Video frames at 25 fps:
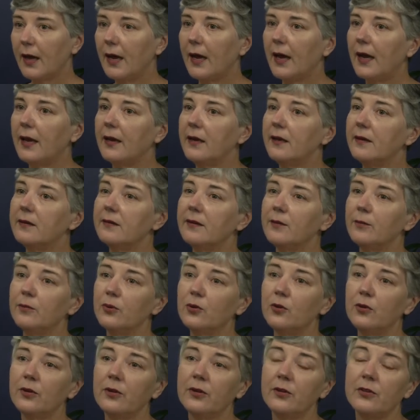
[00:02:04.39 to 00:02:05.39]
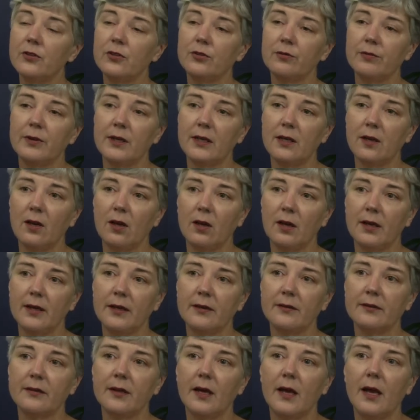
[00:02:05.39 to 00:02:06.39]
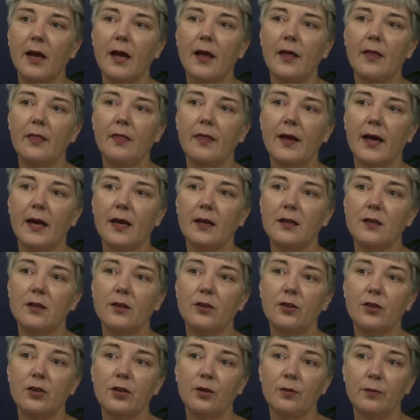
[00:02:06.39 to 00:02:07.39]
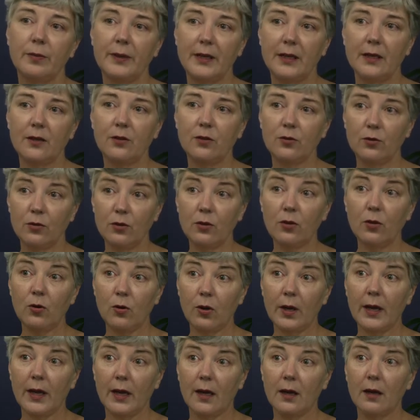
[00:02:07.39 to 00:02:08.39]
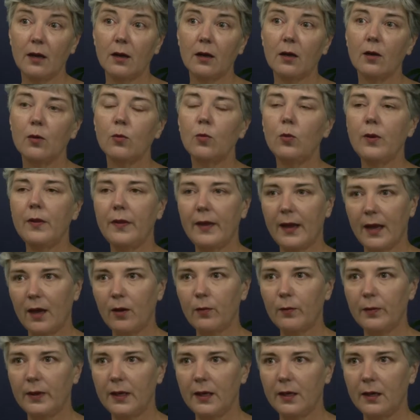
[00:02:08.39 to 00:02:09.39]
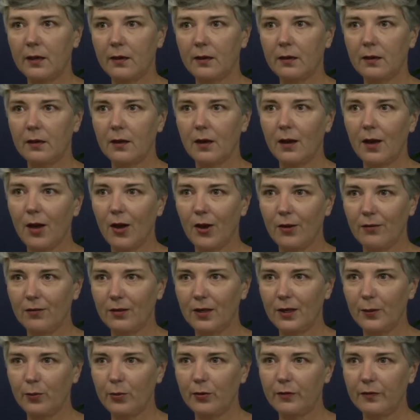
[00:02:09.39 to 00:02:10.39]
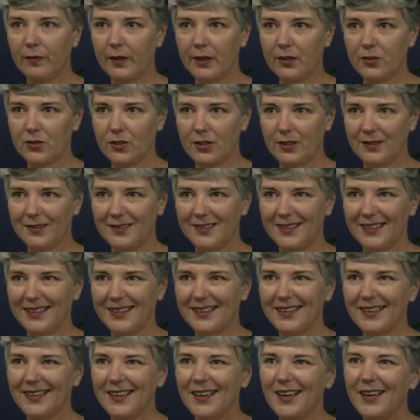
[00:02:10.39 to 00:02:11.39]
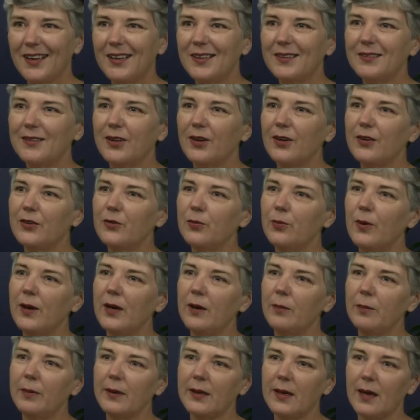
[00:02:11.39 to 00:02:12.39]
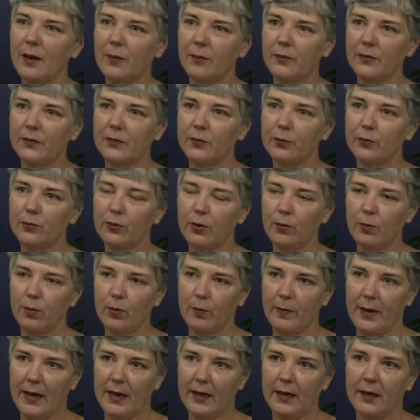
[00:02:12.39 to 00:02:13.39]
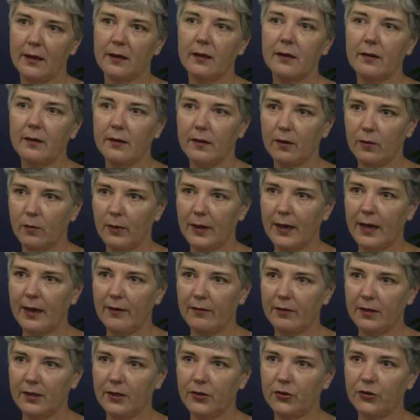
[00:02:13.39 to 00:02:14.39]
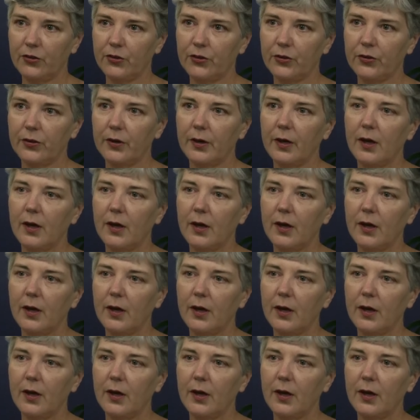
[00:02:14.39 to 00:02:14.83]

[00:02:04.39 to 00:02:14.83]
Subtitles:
And it's important to realise that you can be a good lawyer without being overly perfectionistic. So it's when it becomes problematic that we have an issue.